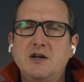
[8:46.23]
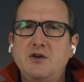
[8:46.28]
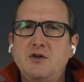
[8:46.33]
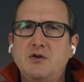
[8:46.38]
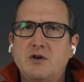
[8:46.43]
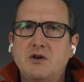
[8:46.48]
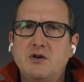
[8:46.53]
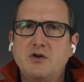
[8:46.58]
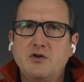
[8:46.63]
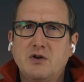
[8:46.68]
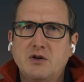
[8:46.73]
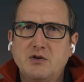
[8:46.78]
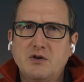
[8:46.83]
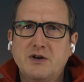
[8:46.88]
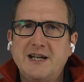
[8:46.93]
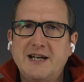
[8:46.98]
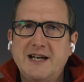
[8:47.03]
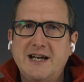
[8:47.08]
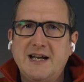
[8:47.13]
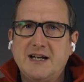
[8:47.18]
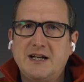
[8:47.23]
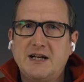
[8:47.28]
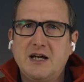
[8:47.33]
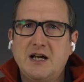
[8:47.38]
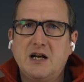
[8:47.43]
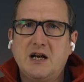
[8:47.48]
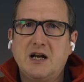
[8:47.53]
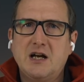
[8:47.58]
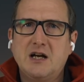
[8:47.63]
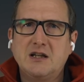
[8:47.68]
you, you're looking at
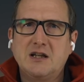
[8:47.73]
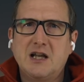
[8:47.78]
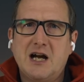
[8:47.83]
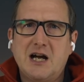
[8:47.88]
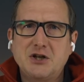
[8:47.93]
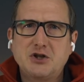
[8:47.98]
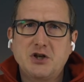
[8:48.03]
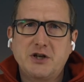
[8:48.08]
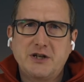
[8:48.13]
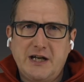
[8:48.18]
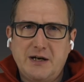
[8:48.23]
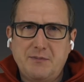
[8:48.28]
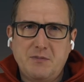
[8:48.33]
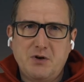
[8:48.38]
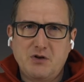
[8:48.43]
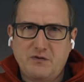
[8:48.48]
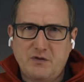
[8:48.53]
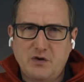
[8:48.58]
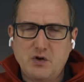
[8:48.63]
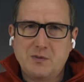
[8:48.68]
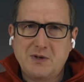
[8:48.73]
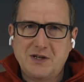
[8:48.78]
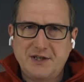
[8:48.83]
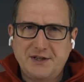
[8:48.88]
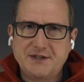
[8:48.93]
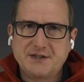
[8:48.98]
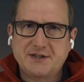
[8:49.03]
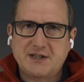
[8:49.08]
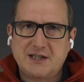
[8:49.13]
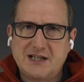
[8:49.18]
a larger number of
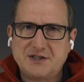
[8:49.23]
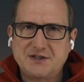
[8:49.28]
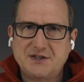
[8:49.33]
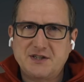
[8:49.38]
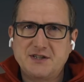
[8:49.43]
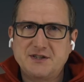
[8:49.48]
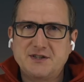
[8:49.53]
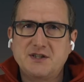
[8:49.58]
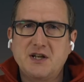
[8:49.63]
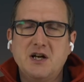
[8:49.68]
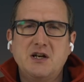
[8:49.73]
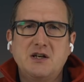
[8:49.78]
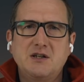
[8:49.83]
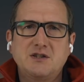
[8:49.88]
Kubernetes clusters